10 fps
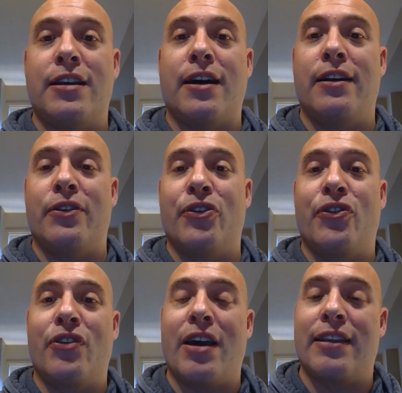
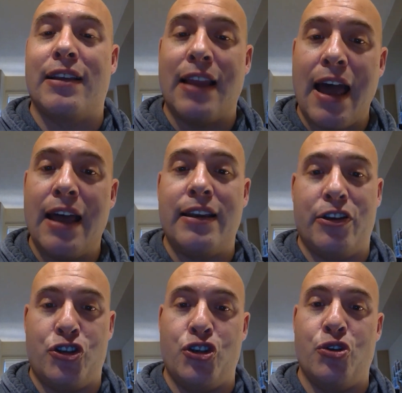titles and the land
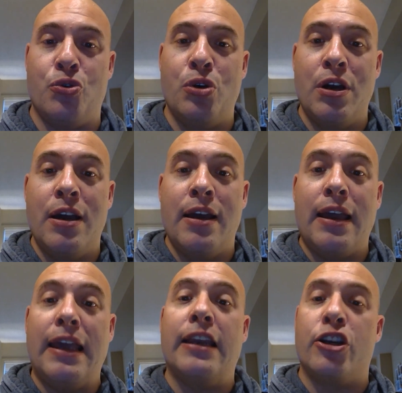issue
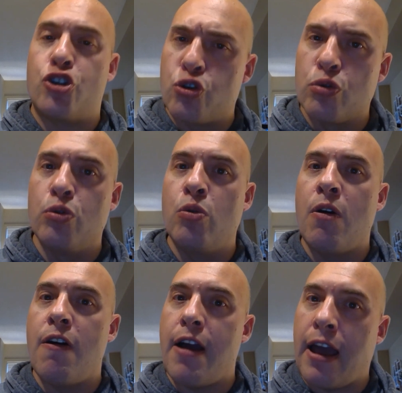in a true
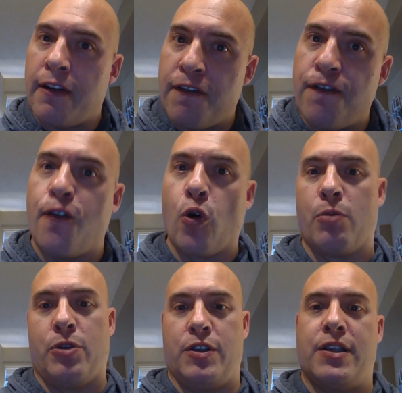and
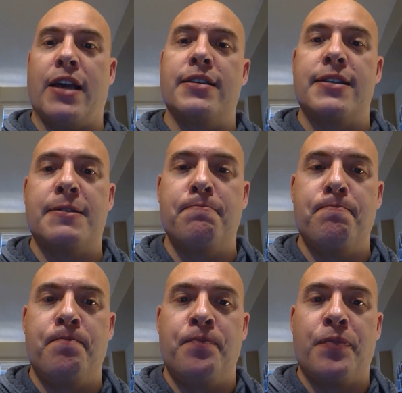formal sense,
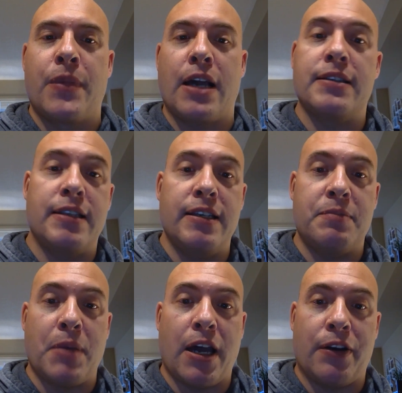as these
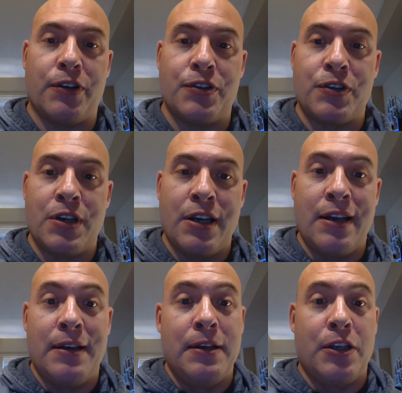matters,
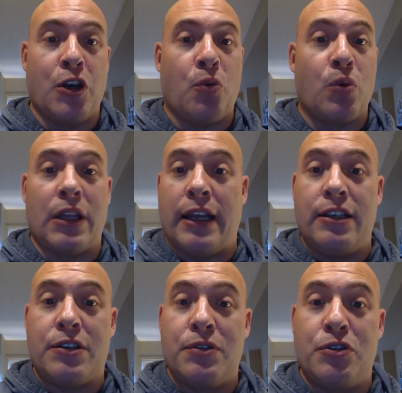you know,
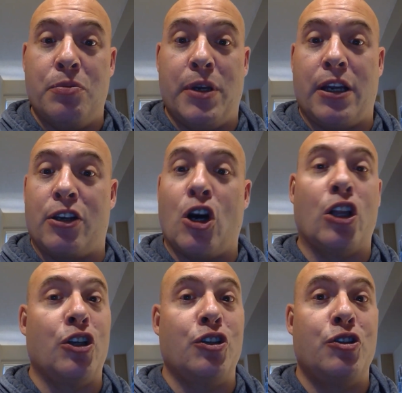relate to be
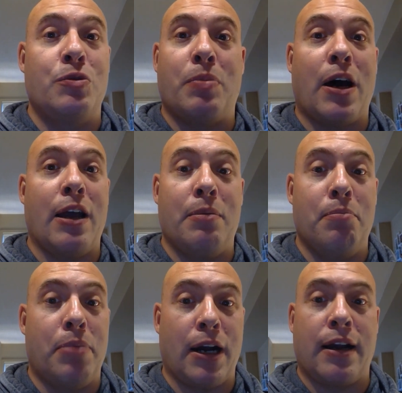acknowledged by
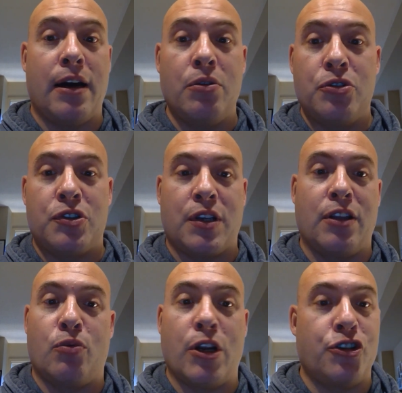Buckhouse and
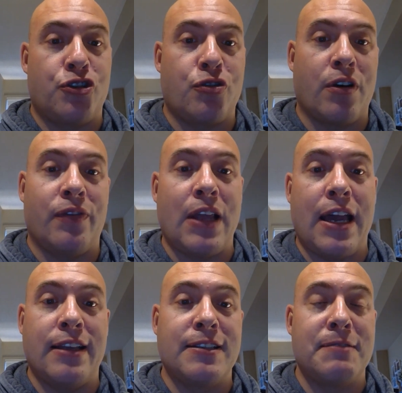the Registrar of
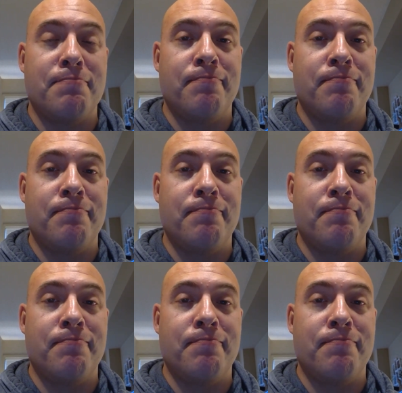Lands,